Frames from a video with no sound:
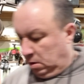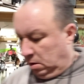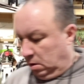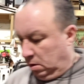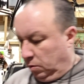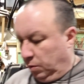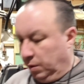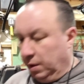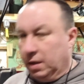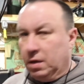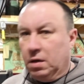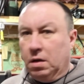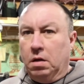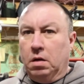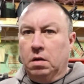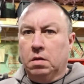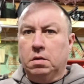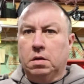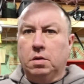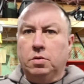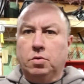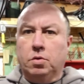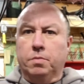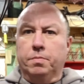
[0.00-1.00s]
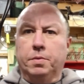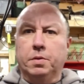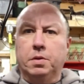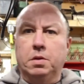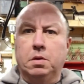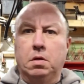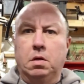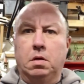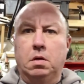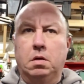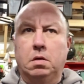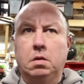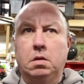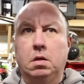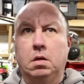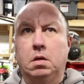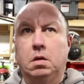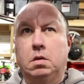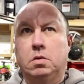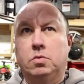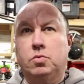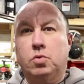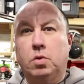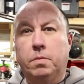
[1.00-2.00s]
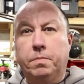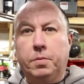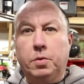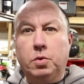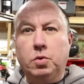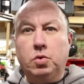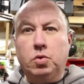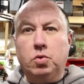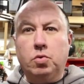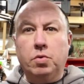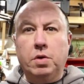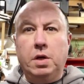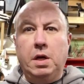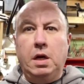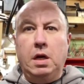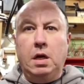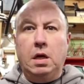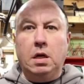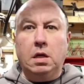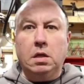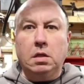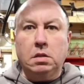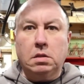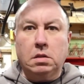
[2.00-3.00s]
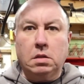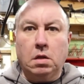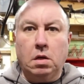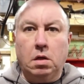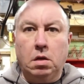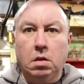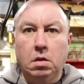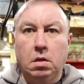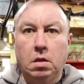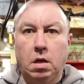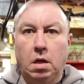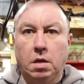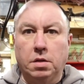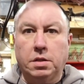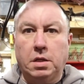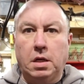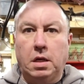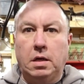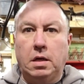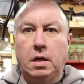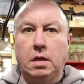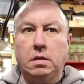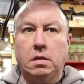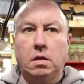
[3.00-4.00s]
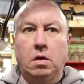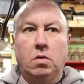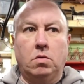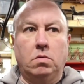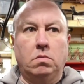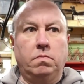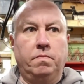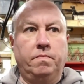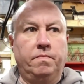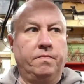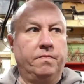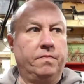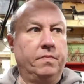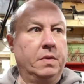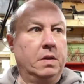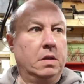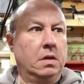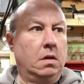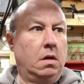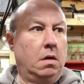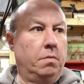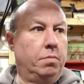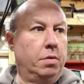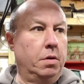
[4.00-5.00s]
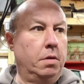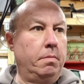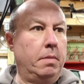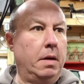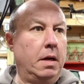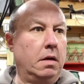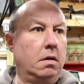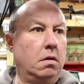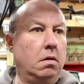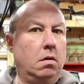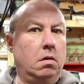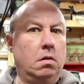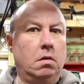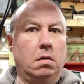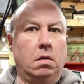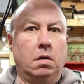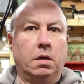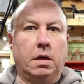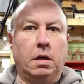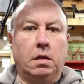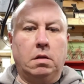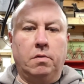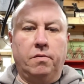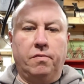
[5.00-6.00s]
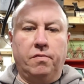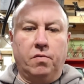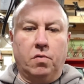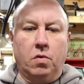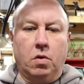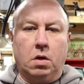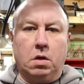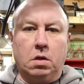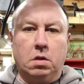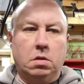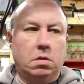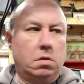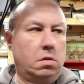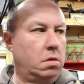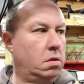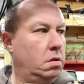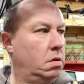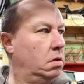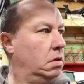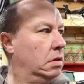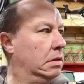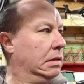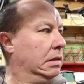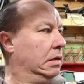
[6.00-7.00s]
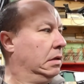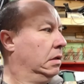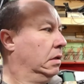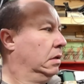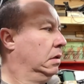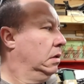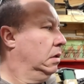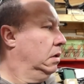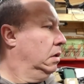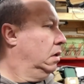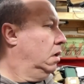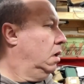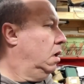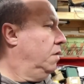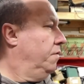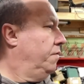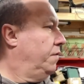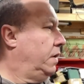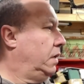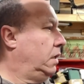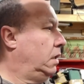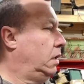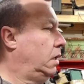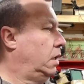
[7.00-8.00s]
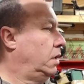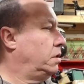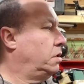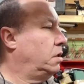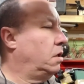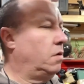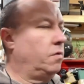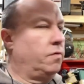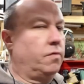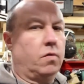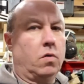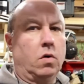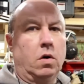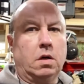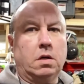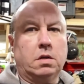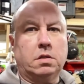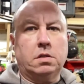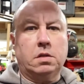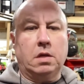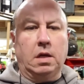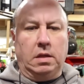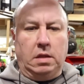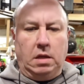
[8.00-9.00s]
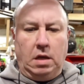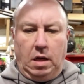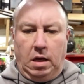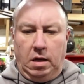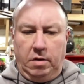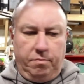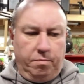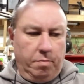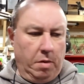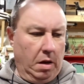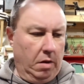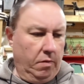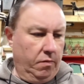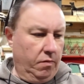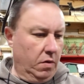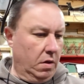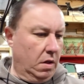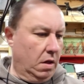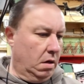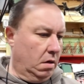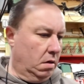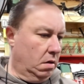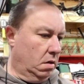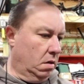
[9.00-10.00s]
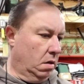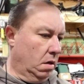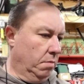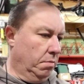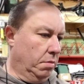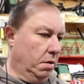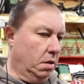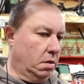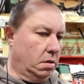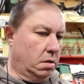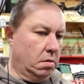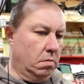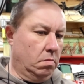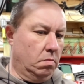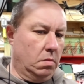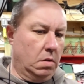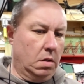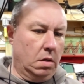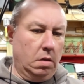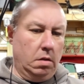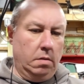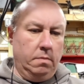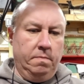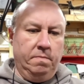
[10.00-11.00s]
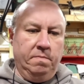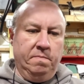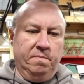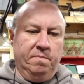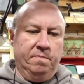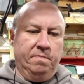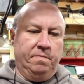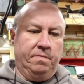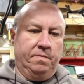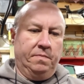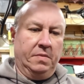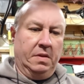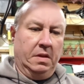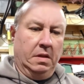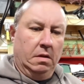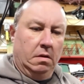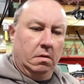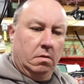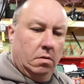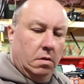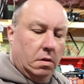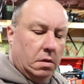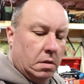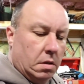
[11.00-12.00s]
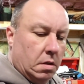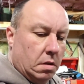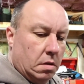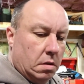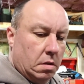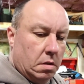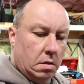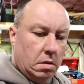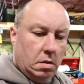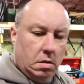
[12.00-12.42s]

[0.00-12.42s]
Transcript: the triple tree, it's called. I'll sand that down. I'll put it back on. I'll get the forks. I'll find a nice set of forks. I think I have paint for that. I bought some, what is this?